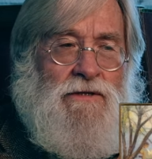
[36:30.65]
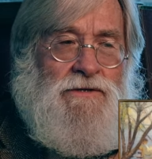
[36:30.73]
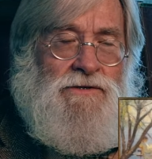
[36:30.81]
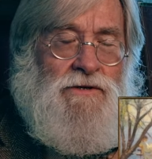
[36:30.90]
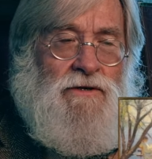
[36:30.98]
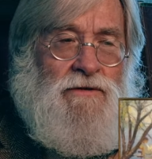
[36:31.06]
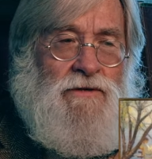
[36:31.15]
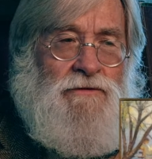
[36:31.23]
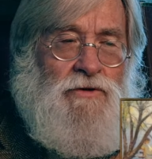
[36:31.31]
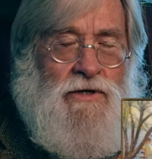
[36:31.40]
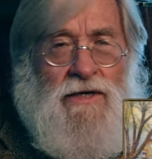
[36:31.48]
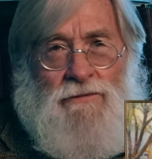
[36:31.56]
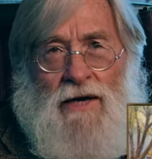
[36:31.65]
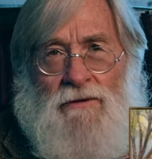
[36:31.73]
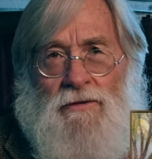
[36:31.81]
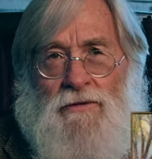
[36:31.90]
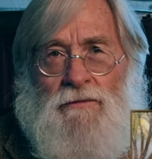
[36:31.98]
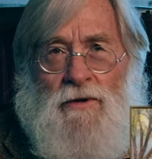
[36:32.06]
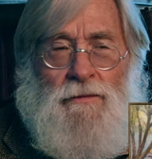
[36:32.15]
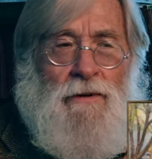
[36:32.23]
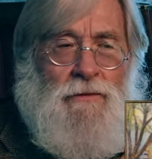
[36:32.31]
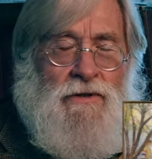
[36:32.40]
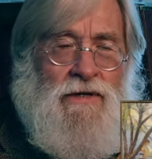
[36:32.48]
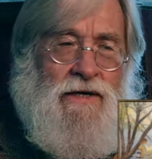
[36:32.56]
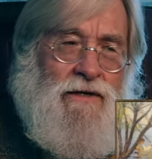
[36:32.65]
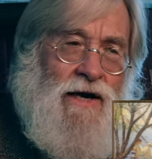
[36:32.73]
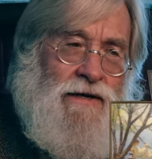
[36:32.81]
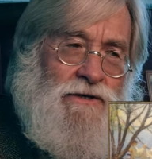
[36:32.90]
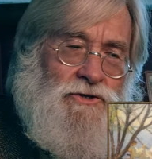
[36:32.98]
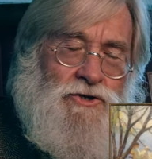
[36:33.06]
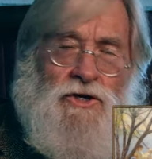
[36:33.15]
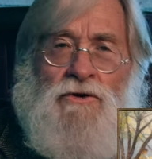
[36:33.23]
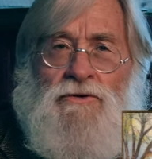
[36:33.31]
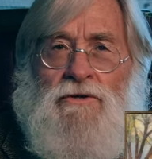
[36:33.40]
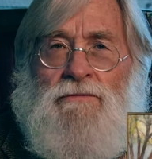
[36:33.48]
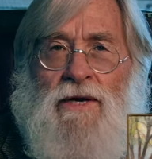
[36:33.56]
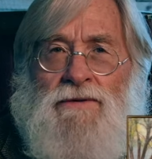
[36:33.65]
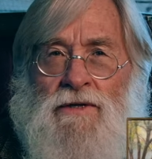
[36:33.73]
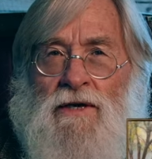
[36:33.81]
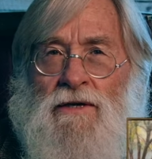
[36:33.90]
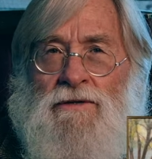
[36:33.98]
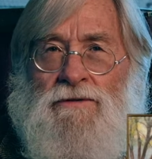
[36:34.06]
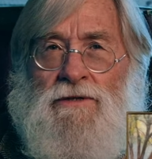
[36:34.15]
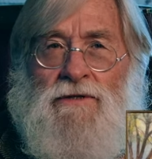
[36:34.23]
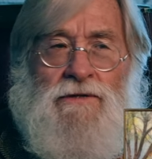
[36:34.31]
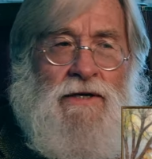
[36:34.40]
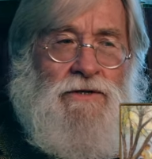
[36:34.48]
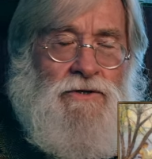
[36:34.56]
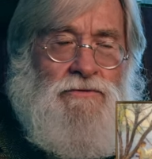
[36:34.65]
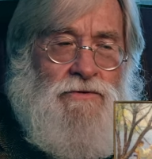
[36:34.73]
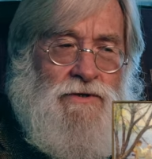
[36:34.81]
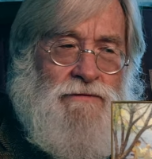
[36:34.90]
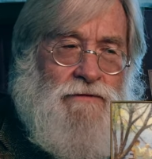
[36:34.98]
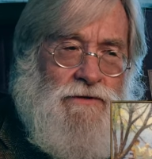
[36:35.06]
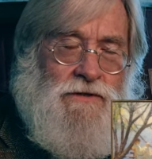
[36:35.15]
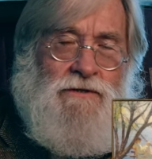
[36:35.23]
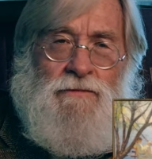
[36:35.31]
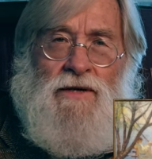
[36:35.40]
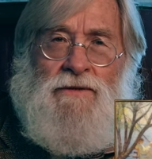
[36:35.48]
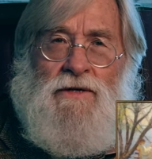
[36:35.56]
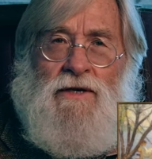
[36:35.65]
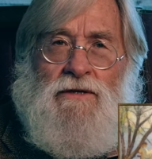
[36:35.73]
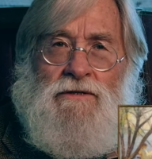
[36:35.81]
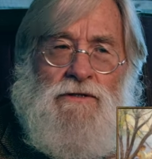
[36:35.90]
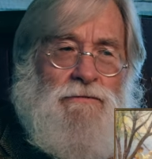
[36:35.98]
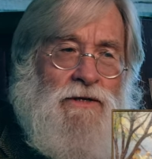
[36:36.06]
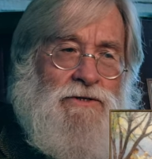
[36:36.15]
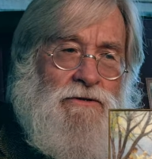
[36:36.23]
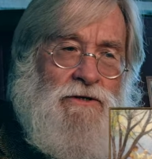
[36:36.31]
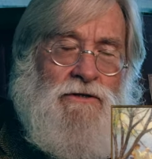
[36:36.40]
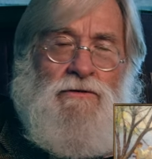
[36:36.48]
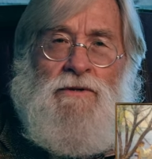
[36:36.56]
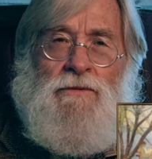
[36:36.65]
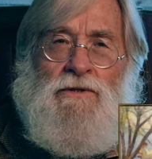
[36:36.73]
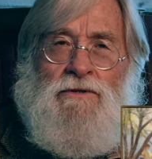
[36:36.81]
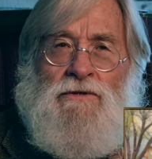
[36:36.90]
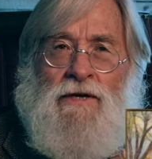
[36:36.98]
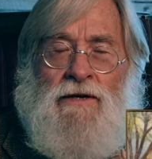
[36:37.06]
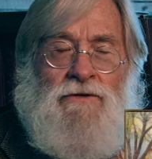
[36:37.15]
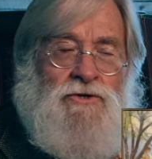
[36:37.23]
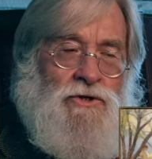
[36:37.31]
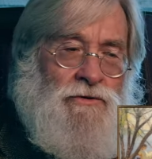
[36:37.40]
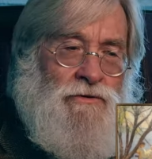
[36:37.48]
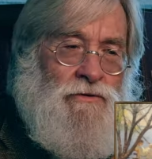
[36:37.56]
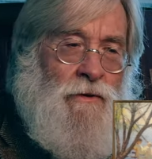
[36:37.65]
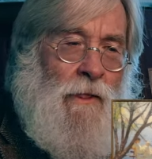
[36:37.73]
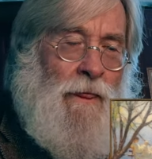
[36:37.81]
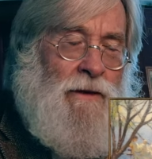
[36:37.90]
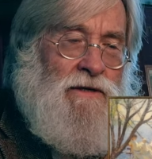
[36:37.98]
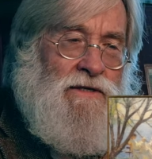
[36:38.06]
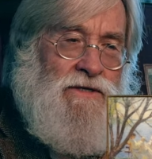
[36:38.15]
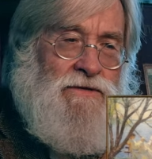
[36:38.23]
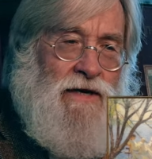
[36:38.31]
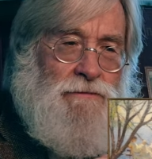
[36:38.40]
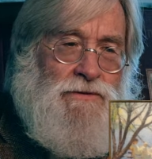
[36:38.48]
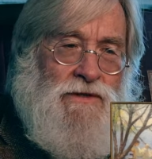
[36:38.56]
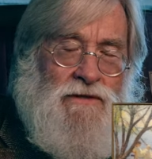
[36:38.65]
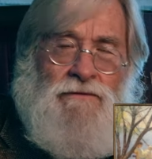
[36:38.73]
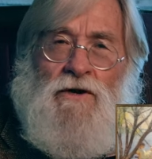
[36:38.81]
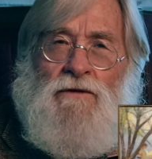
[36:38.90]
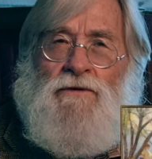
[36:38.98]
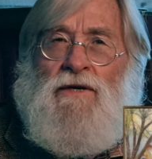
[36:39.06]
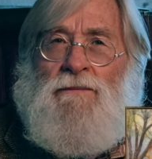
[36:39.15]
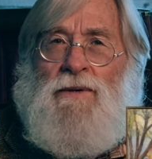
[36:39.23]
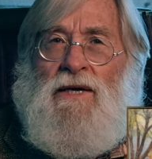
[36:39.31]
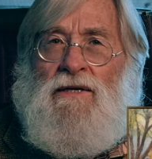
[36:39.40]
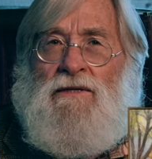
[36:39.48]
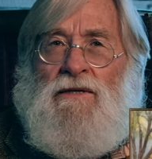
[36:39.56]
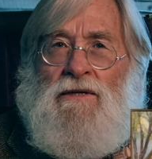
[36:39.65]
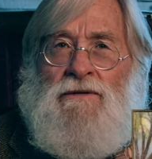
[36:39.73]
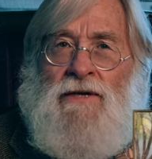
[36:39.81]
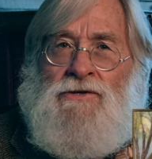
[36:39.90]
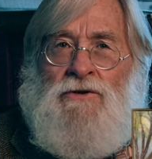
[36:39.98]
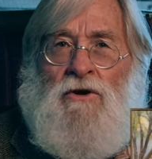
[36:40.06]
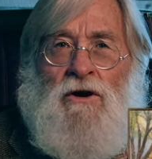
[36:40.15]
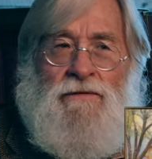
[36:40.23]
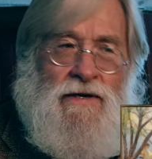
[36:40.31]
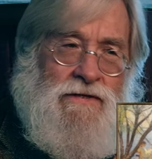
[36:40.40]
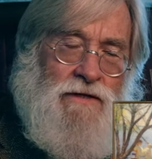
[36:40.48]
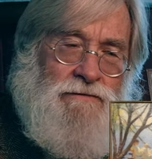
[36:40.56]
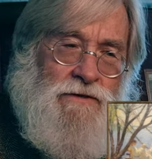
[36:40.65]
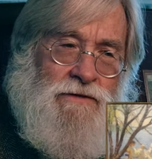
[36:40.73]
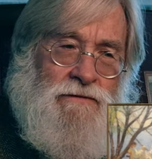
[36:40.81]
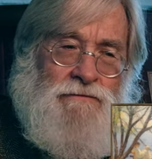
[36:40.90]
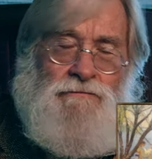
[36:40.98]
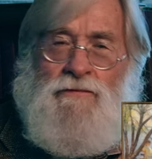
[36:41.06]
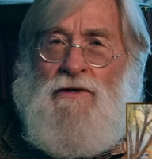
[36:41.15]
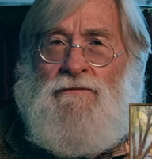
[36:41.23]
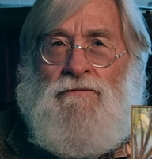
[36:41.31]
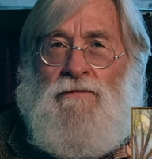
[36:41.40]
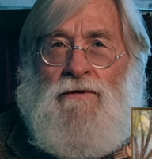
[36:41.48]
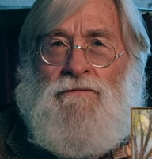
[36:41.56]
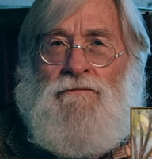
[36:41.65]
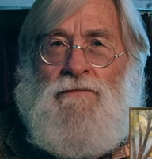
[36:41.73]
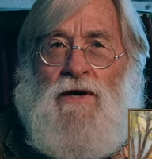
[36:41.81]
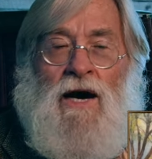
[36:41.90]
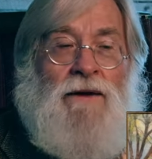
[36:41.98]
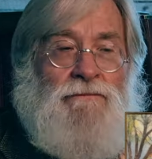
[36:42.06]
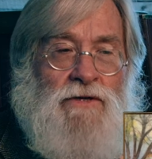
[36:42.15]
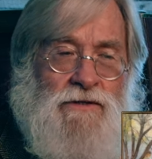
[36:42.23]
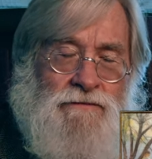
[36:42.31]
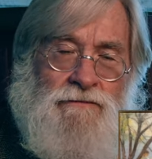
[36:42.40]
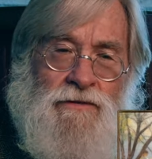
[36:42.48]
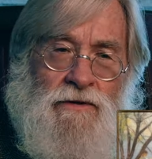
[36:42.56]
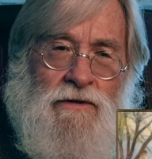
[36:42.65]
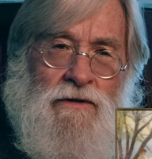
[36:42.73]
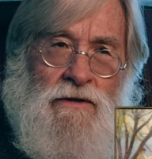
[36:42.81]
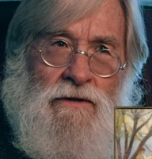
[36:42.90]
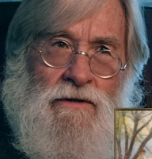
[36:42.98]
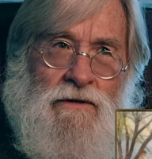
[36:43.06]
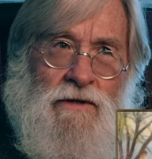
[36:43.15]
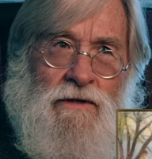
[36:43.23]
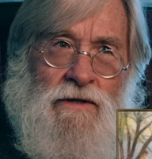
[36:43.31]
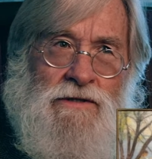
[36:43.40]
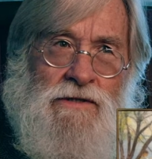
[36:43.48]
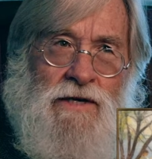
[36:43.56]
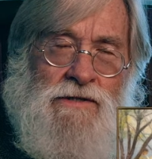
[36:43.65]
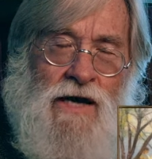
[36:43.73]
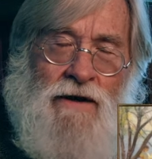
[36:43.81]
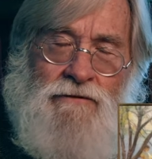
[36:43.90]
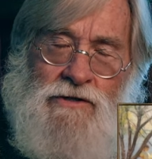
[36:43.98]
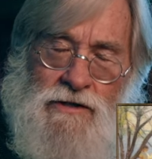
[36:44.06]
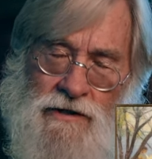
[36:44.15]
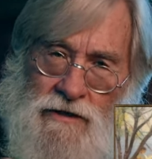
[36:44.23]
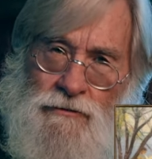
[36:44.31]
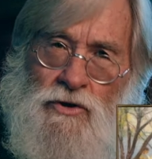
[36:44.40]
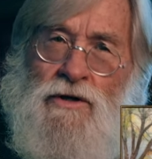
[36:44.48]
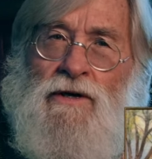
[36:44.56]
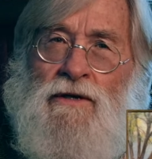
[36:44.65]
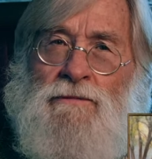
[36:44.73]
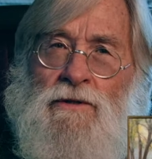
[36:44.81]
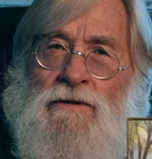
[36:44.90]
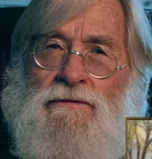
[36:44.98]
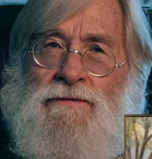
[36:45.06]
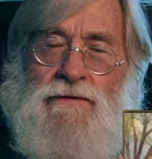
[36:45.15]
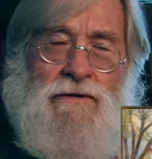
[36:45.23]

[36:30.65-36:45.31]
So if you keep that remembering that, I can show you methodologies. I can show you differences in methodologies by showing you images. I can show you steps in evolving a painting, and that's all that stuff is uh, uh, obvious is, is obviously communicable.